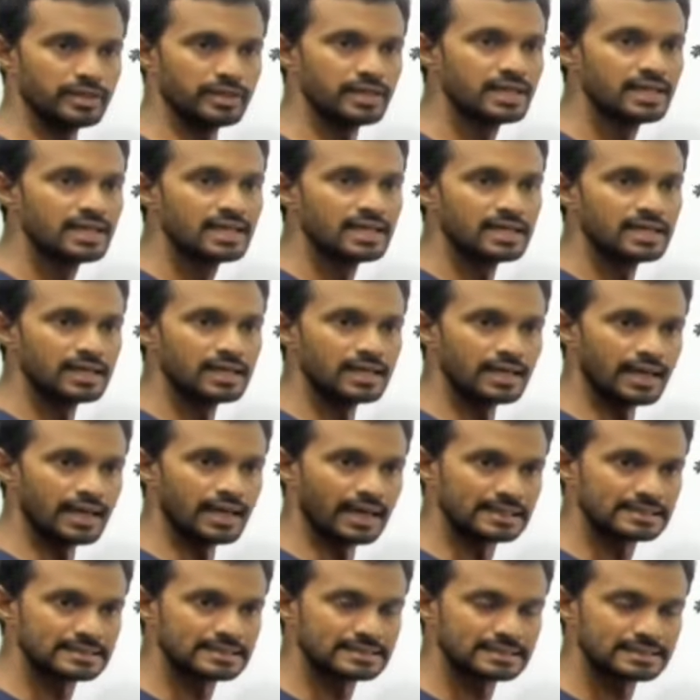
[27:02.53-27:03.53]
be an
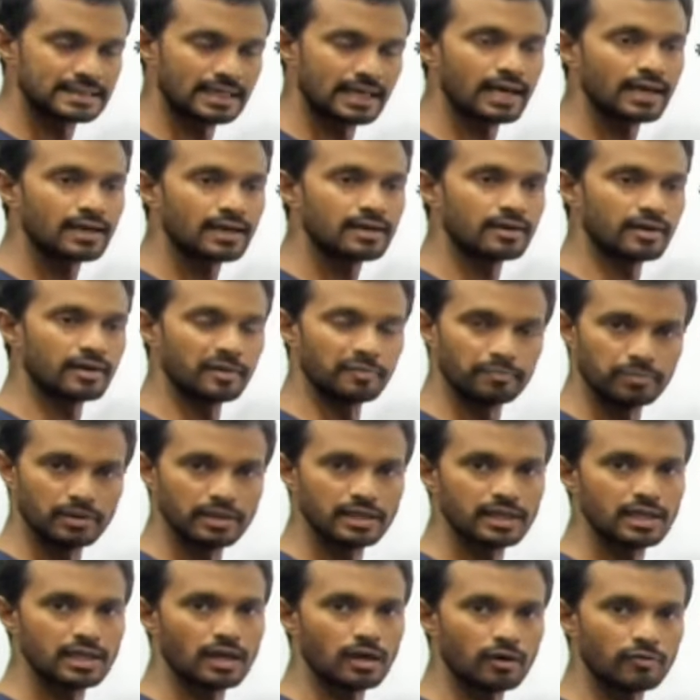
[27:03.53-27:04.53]
exact
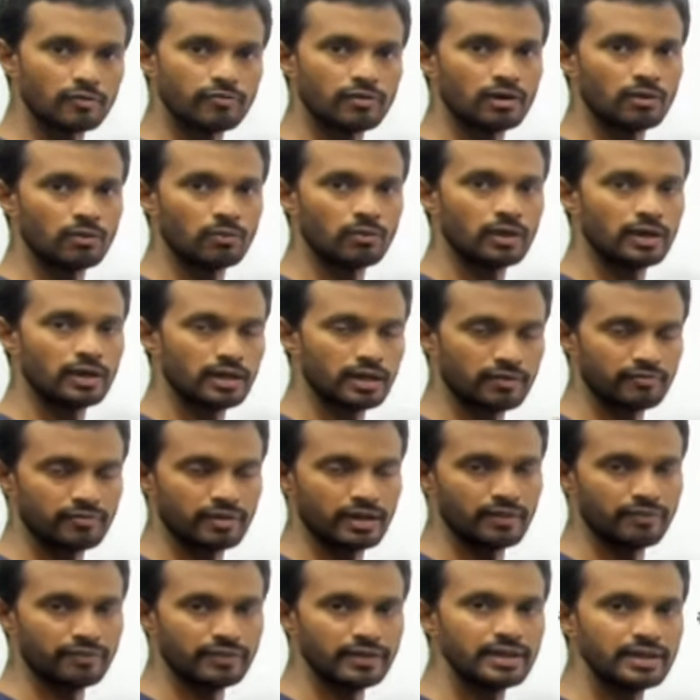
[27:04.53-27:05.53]
replica of how I have
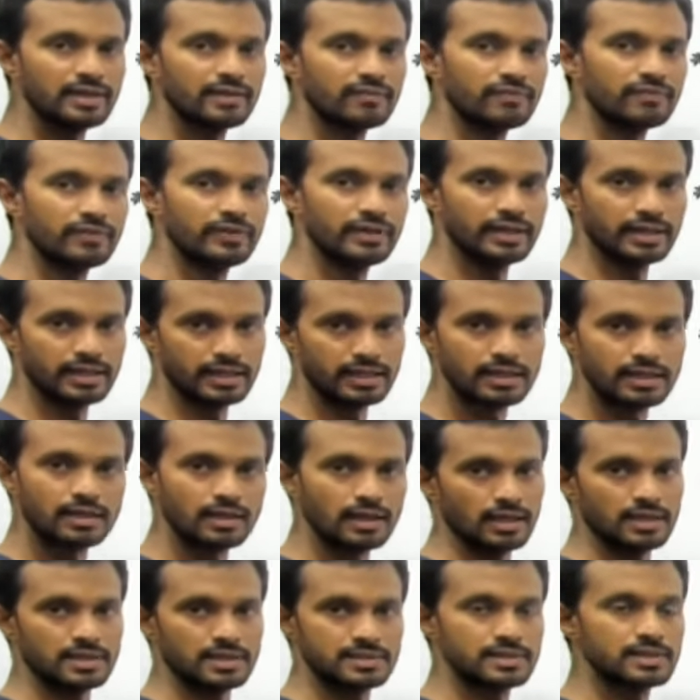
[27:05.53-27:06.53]
done the theory
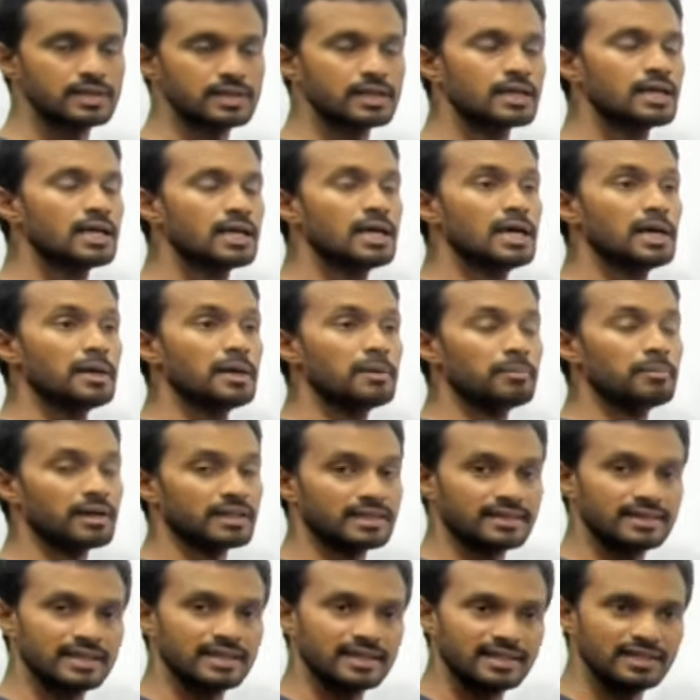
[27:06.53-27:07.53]
class.
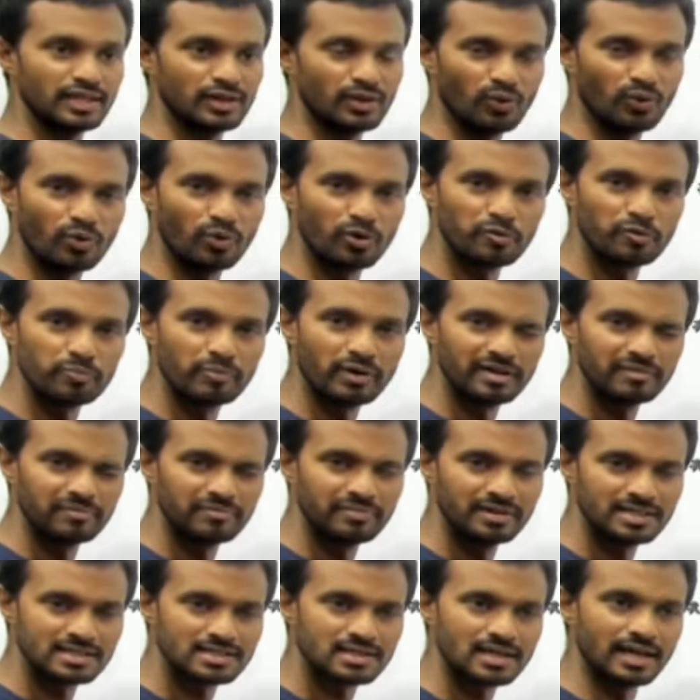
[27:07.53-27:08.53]
But the thing, the note
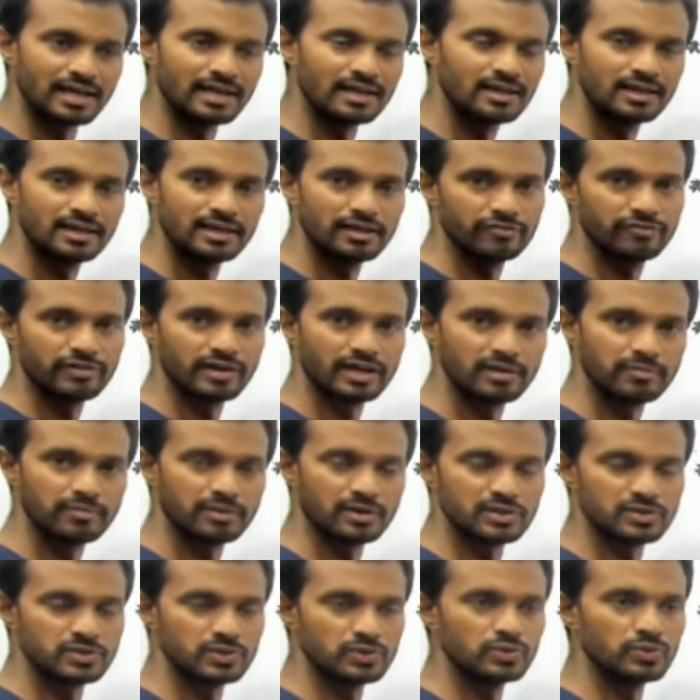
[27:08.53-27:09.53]
might be slightly different,
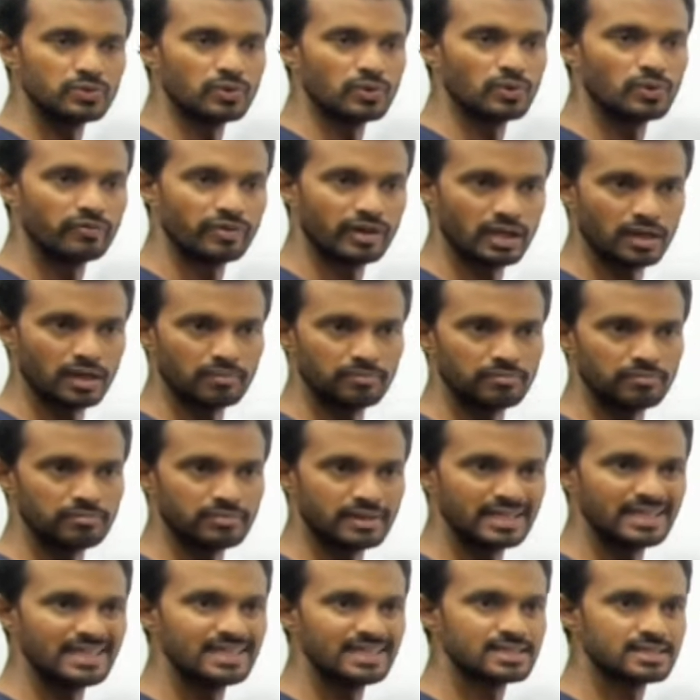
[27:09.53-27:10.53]
because when
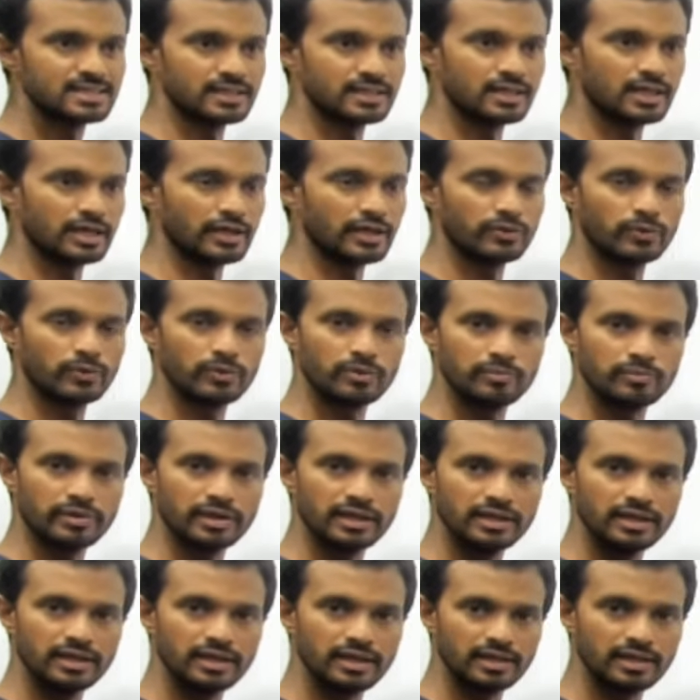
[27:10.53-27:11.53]
I'm teaching, I don't
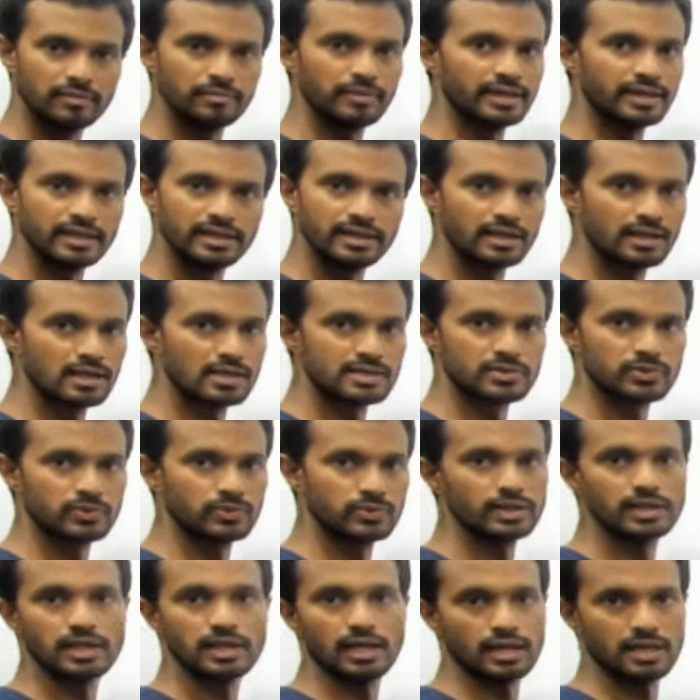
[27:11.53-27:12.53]
bring any materials
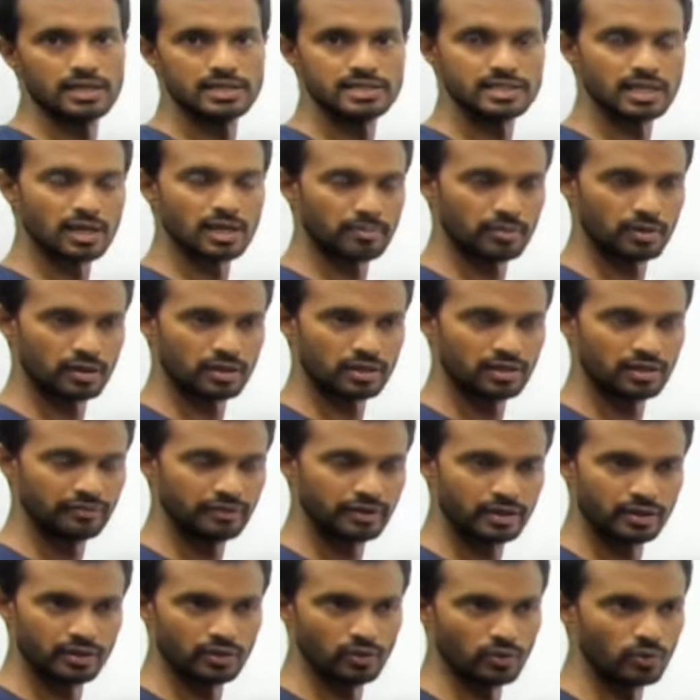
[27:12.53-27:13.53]
to the class. I'm not
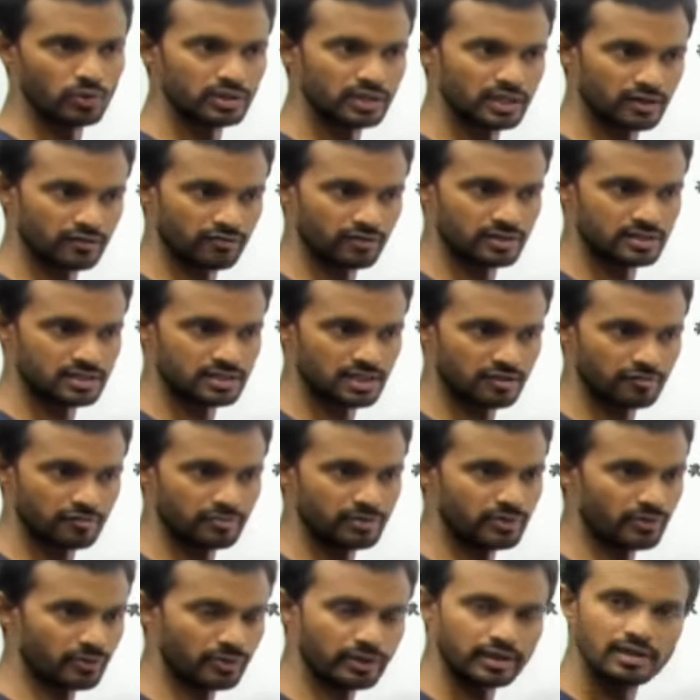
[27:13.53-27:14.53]
giving a note that which
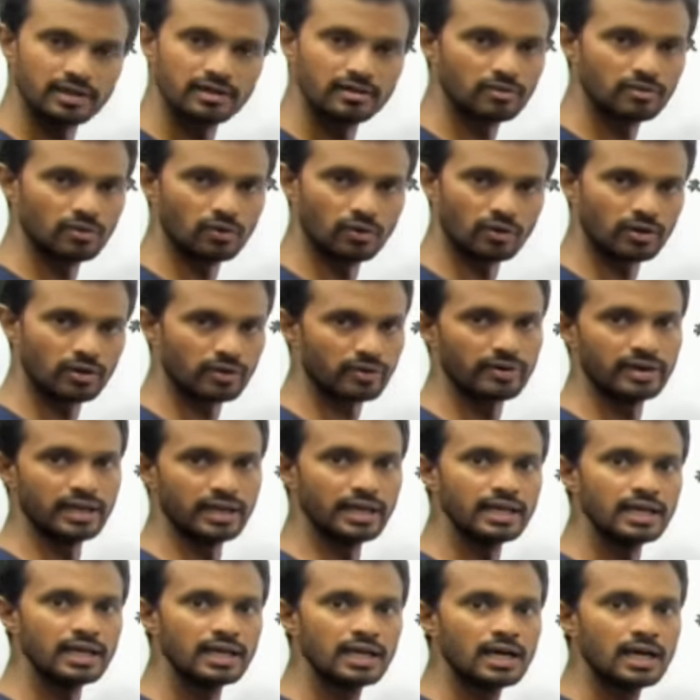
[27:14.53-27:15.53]
have been written
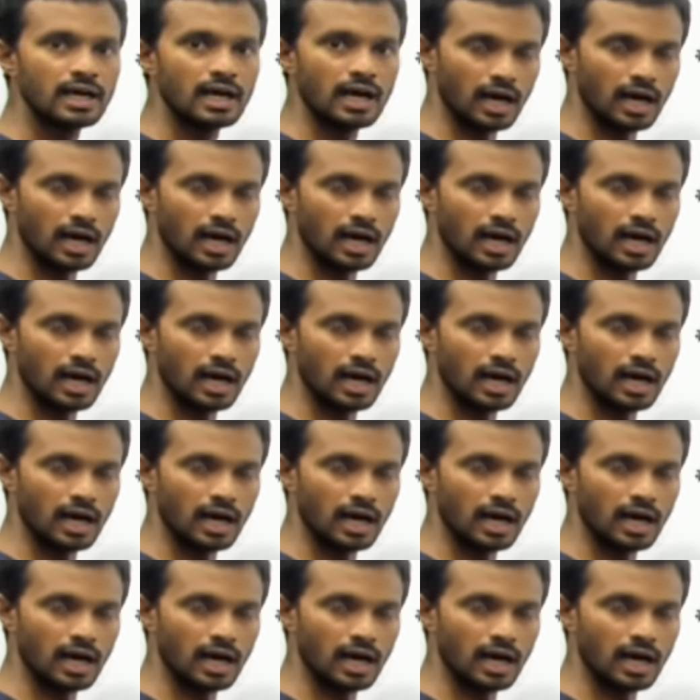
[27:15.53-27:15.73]
already.